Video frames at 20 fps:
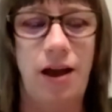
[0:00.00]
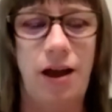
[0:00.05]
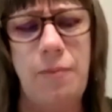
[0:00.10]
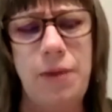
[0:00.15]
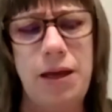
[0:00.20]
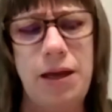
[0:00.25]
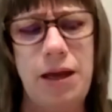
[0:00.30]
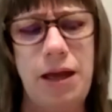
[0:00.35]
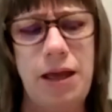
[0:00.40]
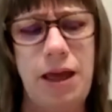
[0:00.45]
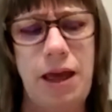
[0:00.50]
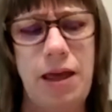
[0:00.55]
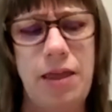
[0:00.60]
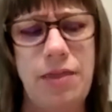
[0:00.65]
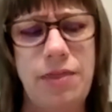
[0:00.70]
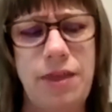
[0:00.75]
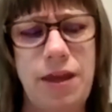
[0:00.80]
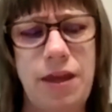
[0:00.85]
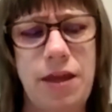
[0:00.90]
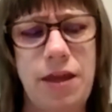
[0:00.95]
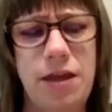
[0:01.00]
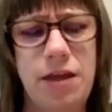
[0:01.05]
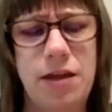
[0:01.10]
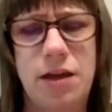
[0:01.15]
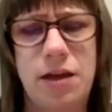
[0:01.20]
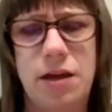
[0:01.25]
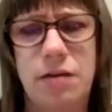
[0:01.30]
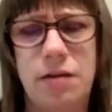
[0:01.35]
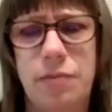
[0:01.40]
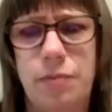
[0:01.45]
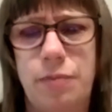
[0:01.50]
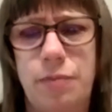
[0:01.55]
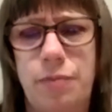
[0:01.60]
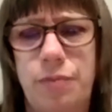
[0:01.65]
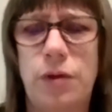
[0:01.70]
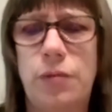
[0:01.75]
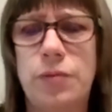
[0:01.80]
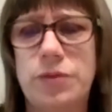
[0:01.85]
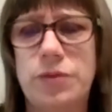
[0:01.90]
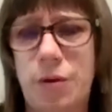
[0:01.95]
I think
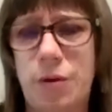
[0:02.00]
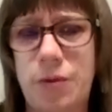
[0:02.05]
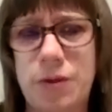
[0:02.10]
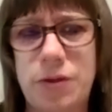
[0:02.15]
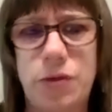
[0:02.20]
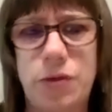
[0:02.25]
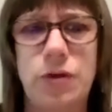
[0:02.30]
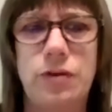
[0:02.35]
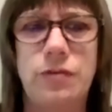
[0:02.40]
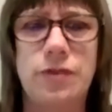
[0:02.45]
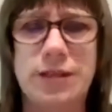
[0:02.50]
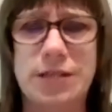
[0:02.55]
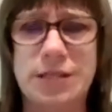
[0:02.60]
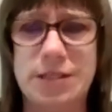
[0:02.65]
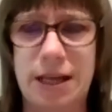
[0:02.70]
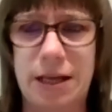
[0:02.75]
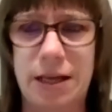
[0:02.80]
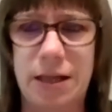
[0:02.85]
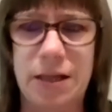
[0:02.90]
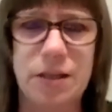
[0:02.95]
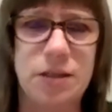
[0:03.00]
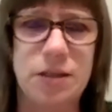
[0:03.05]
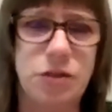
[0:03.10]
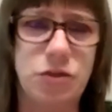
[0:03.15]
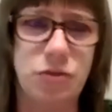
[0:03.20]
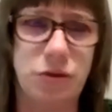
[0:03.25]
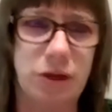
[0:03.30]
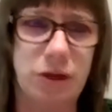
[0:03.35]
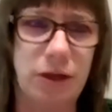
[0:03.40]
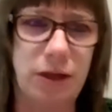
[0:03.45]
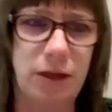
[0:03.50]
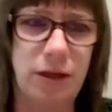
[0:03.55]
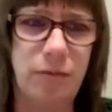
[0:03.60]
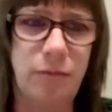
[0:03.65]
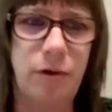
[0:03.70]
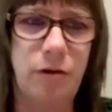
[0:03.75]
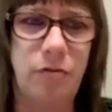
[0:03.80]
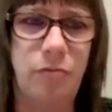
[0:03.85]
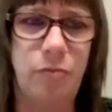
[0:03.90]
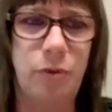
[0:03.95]
it was always sort of a steady
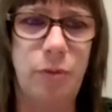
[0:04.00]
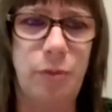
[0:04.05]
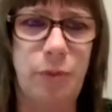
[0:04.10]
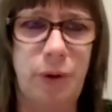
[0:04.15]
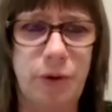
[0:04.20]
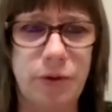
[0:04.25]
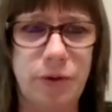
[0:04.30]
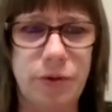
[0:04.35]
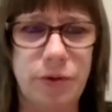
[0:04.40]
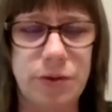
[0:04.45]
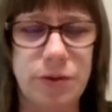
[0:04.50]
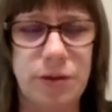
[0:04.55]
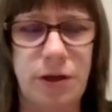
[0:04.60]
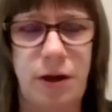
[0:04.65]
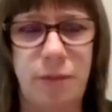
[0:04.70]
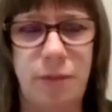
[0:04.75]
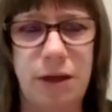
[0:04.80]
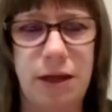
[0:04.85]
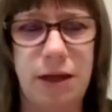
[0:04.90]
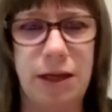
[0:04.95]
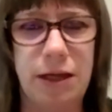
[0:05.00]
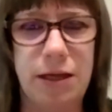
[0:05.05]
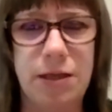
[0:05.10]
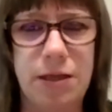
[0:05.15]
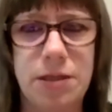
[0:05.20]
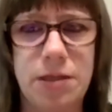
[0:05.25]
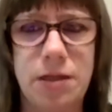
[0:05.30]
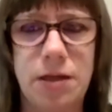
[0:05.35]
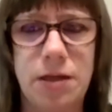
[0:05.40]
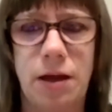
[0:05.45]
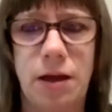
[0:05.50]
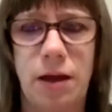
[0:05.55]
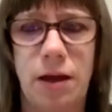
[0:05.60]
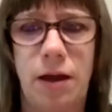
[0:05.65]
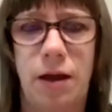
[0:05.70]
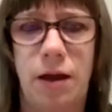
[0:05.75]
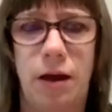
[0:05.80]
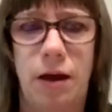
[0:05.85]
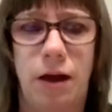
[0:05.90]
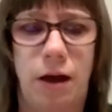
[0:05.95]
stream of proposals coming in.